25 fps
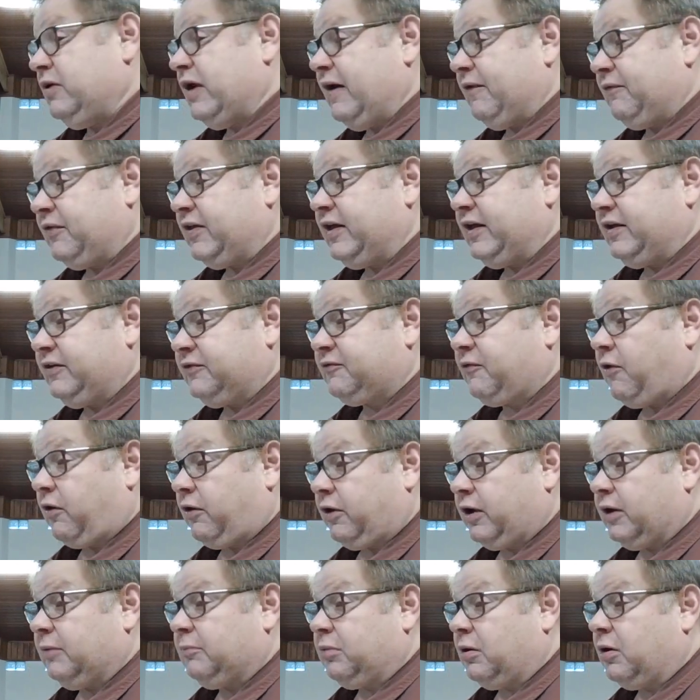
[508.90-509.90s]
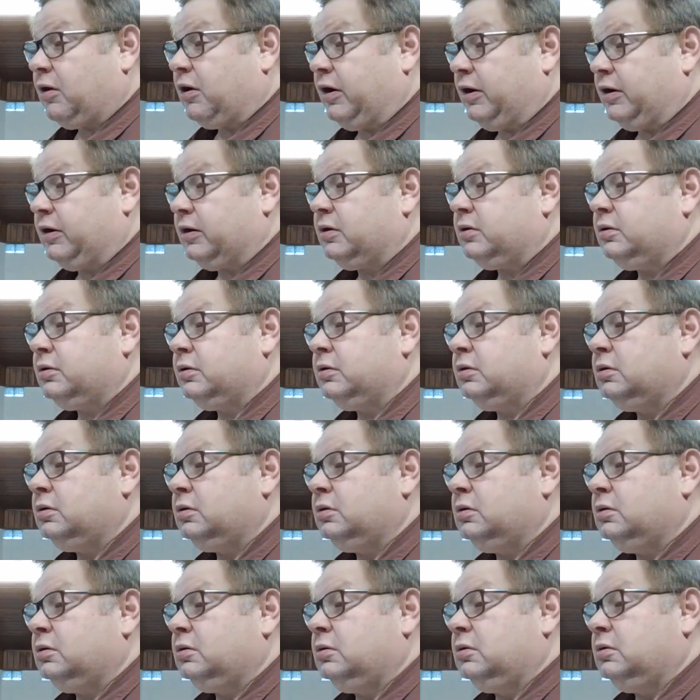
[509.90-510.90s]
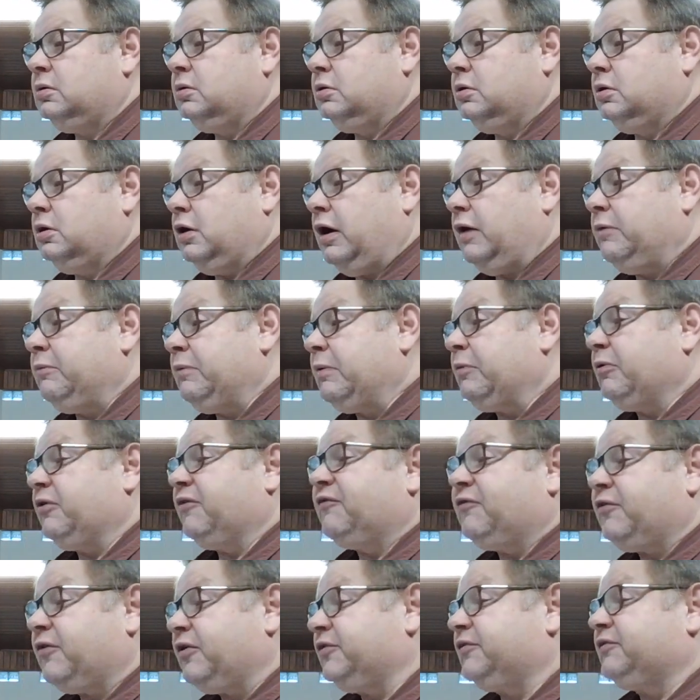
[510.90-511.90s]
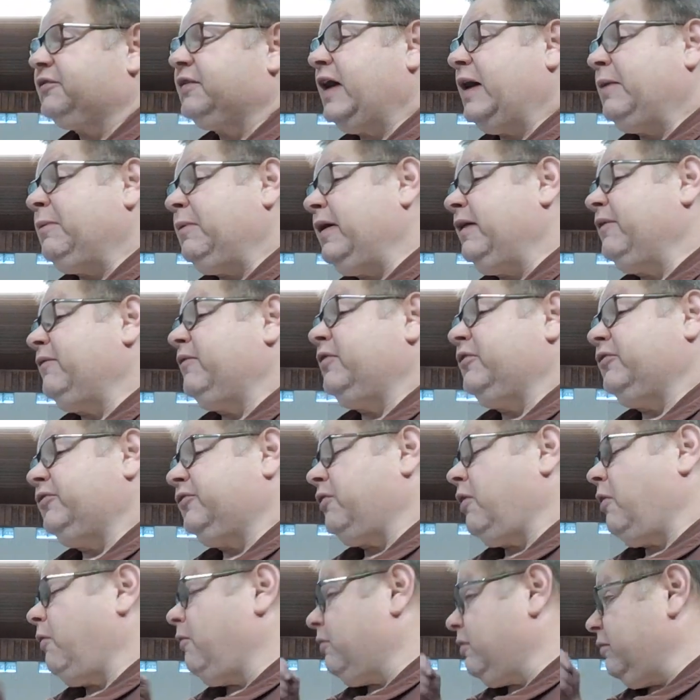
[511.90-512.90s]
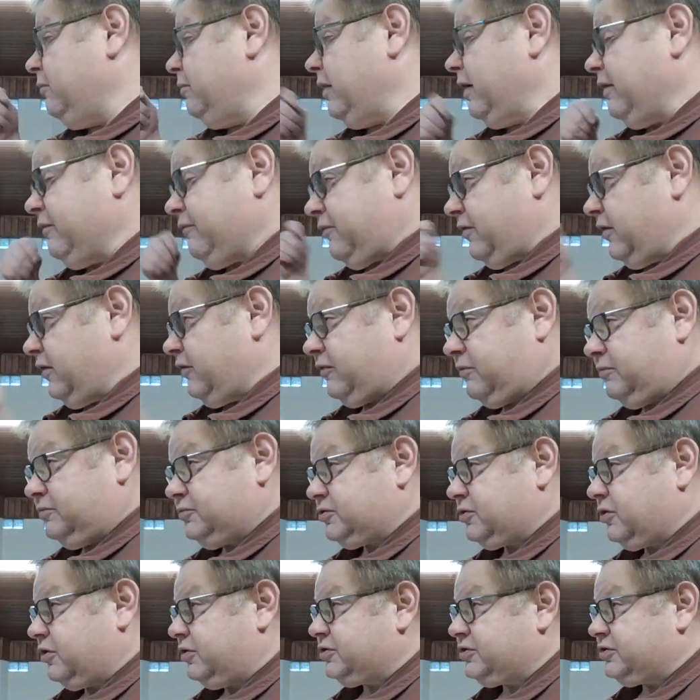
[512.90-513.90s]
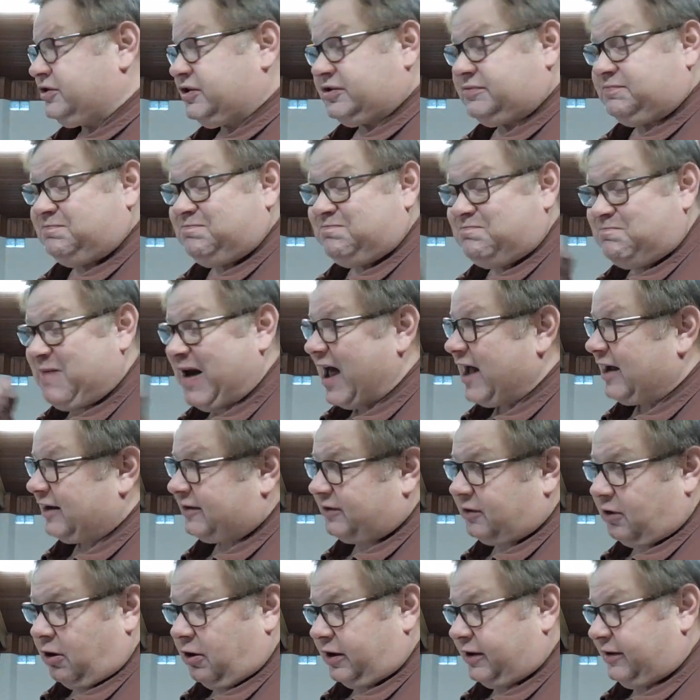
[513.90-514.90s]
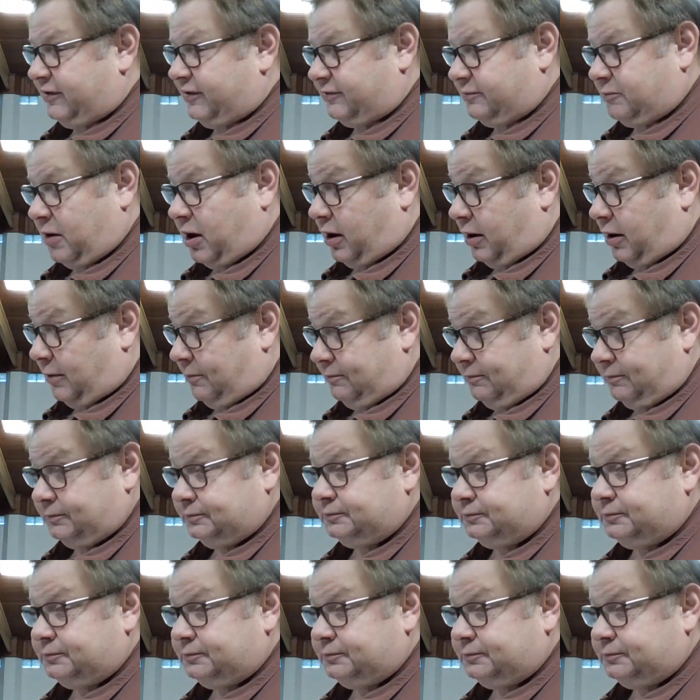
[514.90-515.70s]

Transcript: You have things falling apart. I remember the first time I ever saw one of my friends from church just backtalk his mom.